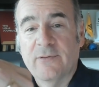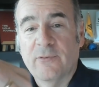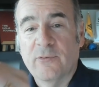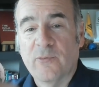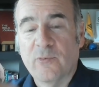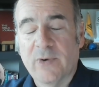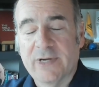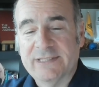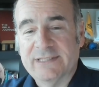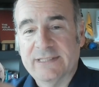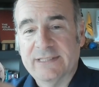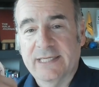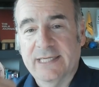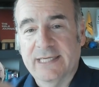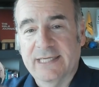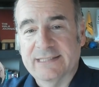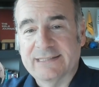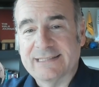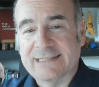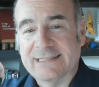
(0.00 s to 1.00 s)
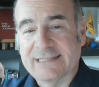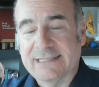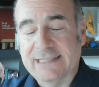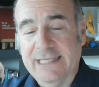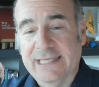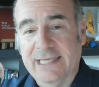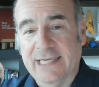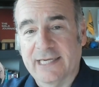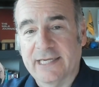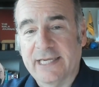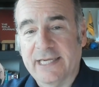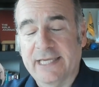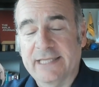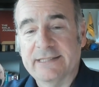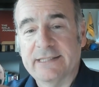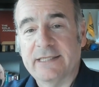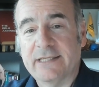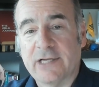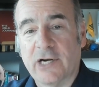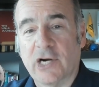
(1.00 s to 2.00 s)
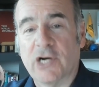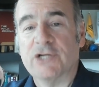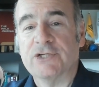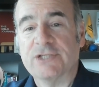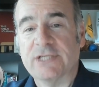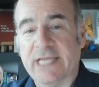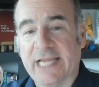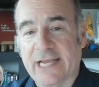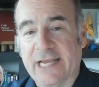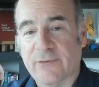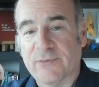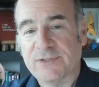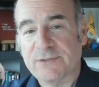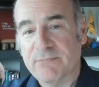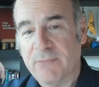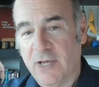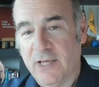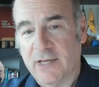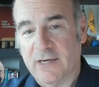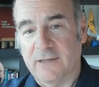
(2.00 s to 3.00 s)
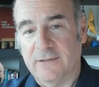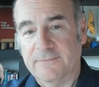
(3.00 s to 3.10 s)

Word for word: what it's seeing in the large language model.